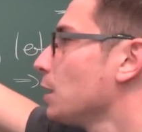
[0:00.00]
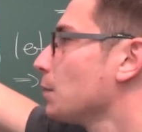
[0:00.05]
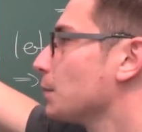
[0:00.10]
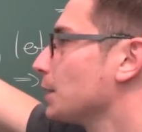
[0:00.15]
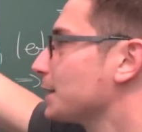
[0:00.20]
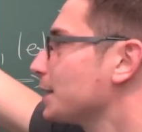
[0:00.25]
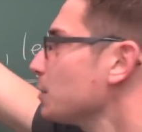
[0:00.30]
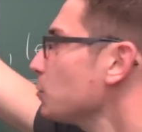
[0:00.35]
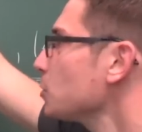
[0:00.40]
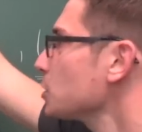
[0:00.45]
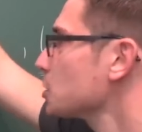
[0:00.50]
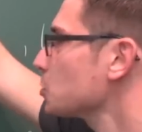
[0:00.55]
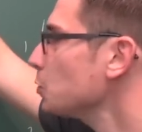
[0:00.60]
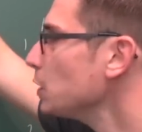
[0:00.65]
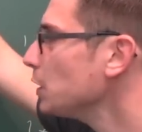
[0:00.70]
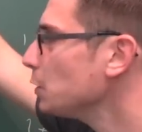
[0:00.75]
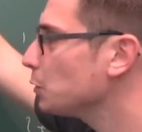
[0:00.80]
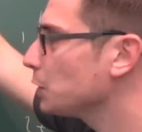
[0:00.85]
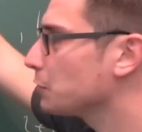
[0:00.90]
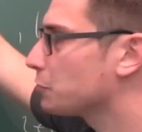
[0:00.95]
But that was
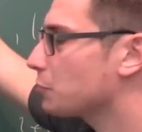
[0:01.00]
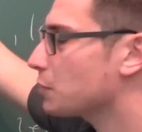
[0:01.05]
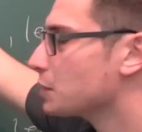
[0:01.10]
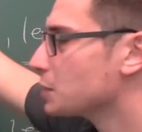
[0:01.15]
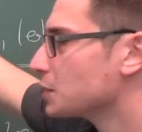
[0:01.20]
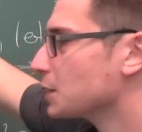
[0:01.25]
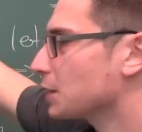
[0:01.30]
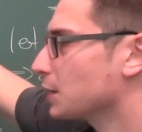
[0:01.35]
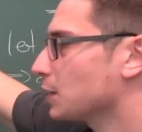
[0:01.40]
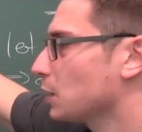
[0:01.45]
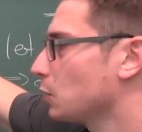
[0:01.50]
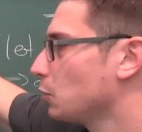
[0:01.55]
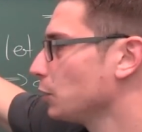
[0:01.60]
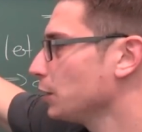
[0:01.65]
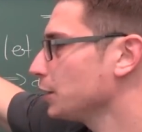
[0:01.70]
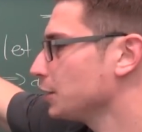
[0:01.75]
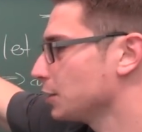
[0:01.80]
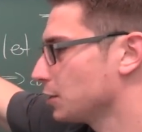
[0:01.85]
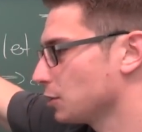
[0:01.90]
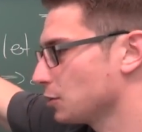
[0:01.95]
really refreshing and I
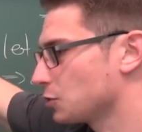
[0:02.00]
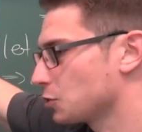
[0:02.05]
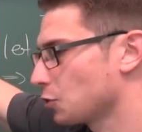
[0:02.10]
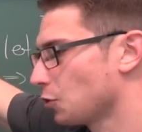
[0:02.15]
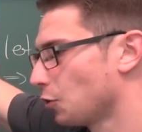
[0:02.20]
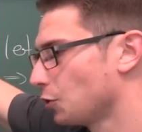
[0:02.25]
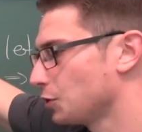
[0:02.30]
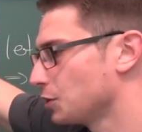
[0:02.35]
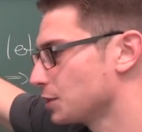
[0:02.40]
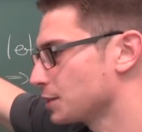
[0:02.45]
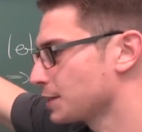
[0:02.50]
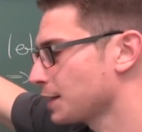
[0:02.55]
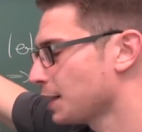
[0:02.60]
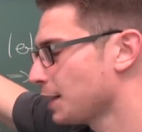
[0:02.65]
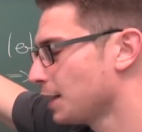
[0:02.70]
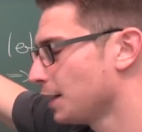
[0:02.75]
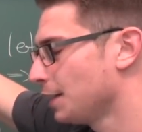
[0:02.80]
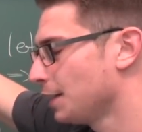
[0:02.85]
really did enjoy this